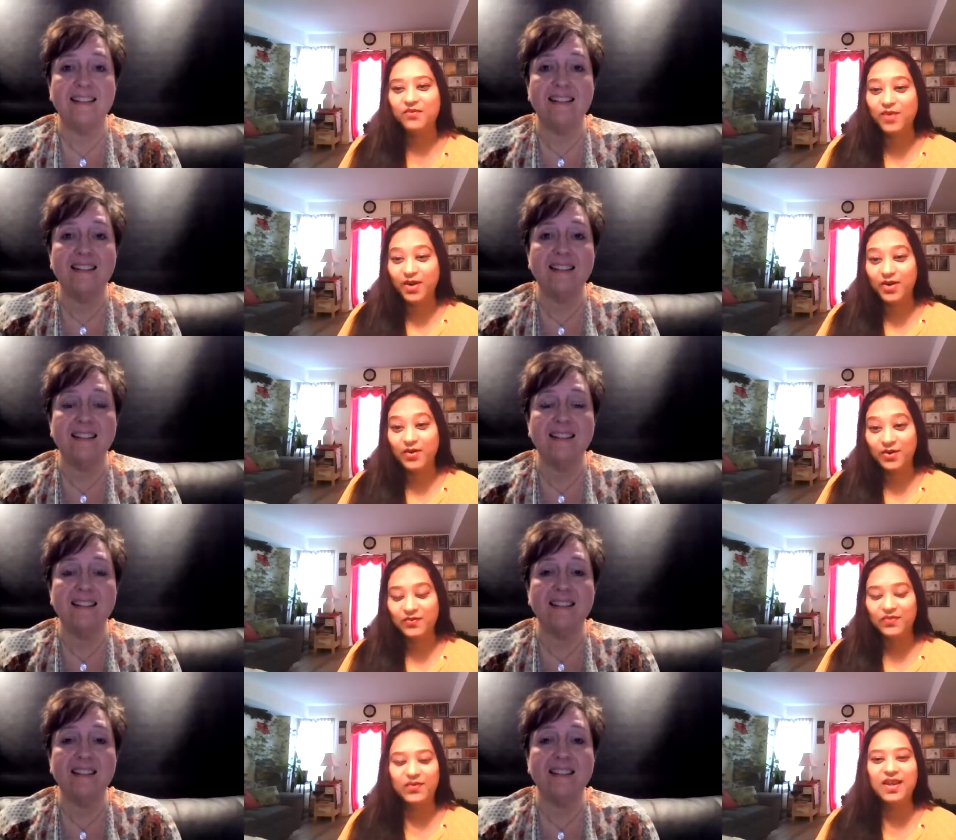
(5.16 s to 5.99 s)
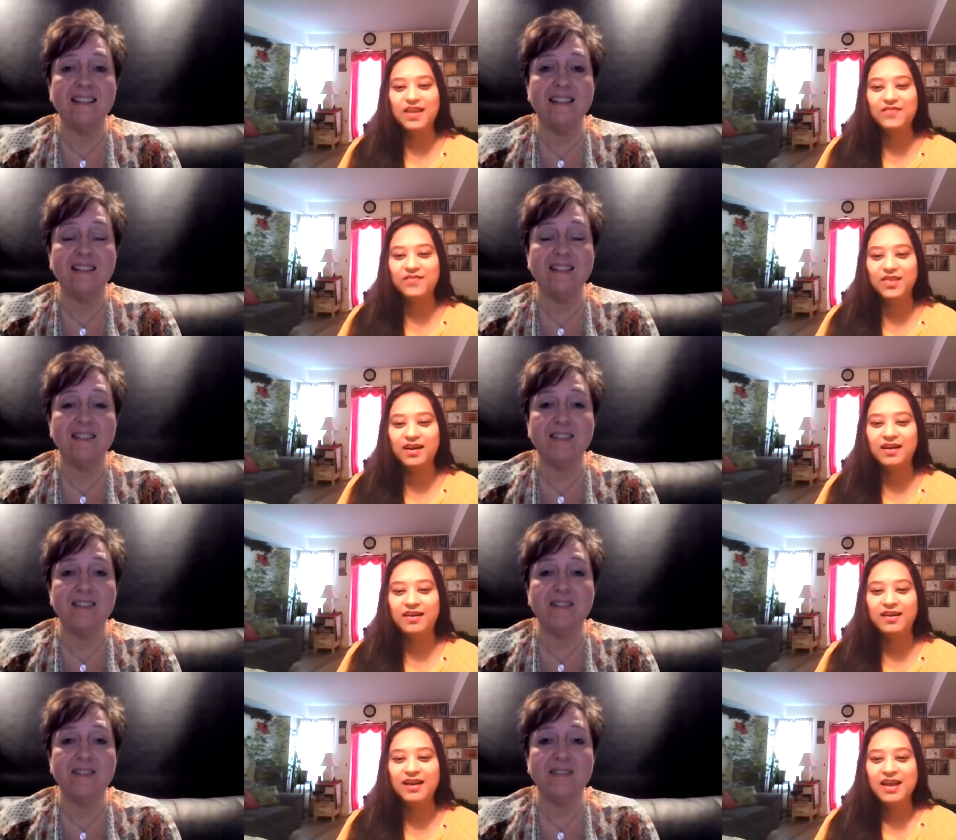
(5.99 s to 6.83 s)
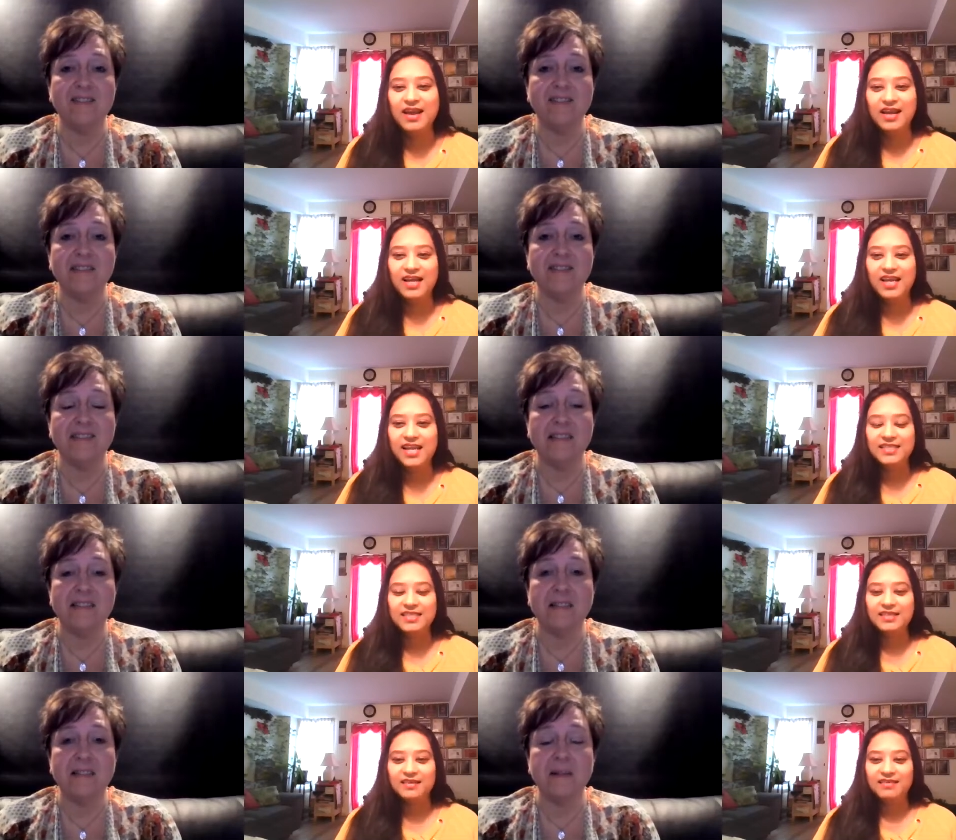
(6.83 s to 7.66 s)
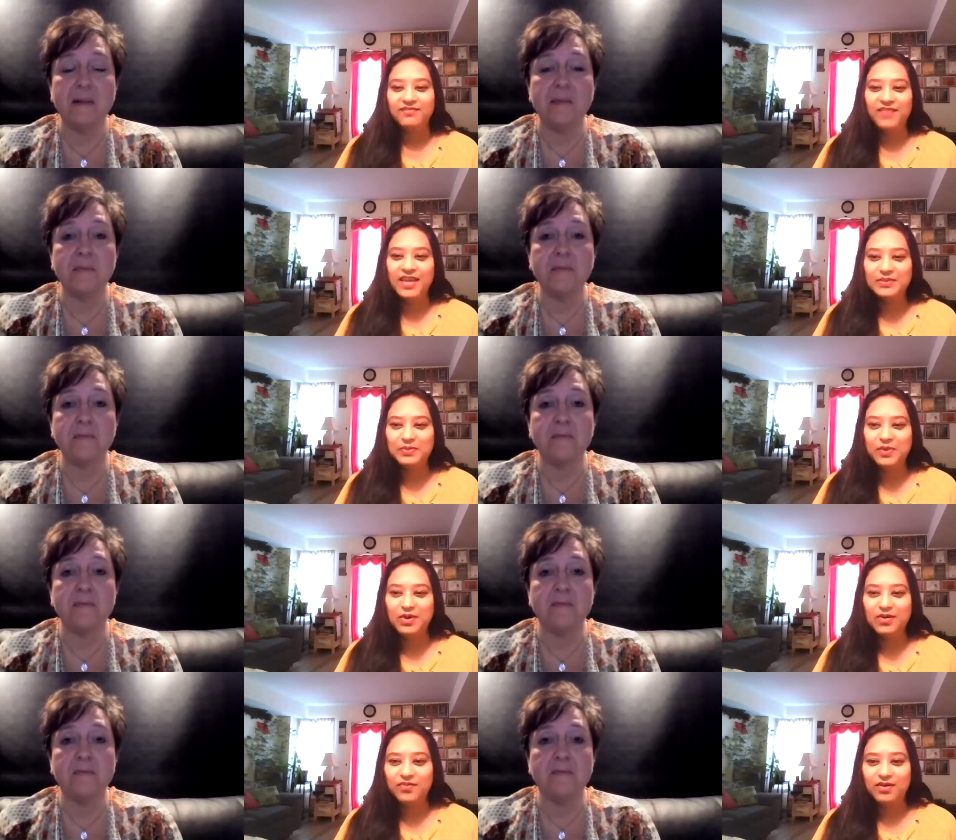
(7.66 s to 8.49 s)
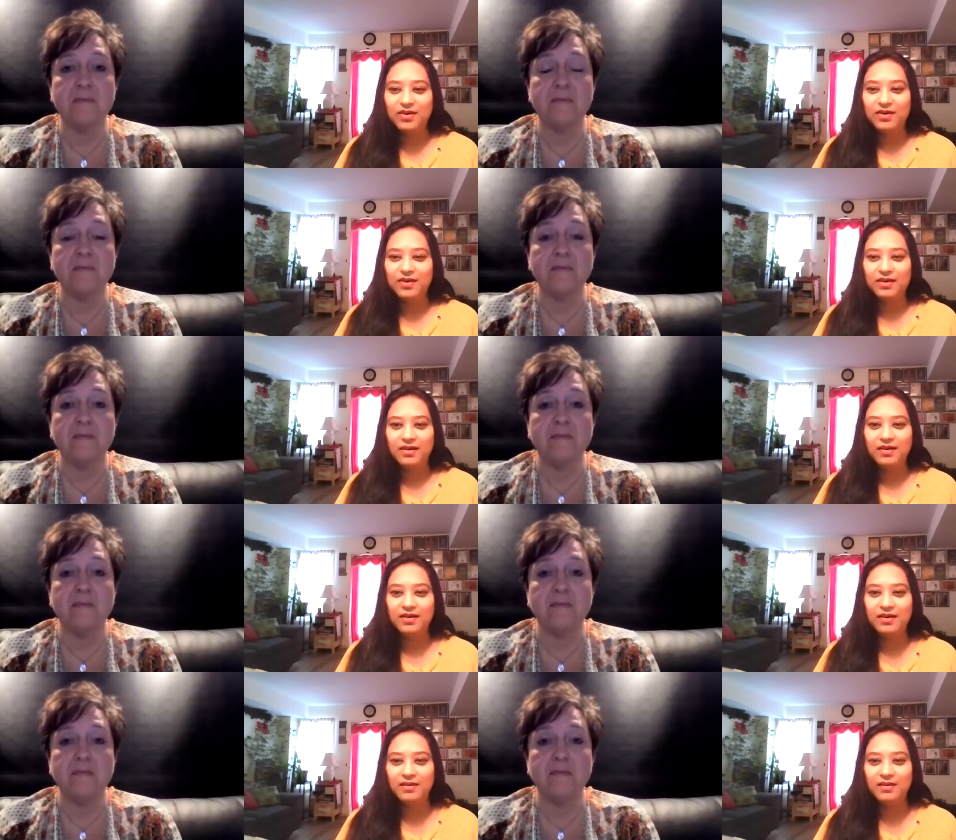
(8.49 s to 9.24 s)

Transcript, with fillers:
Speaker 1: a very good friend. We are connected on Facebook for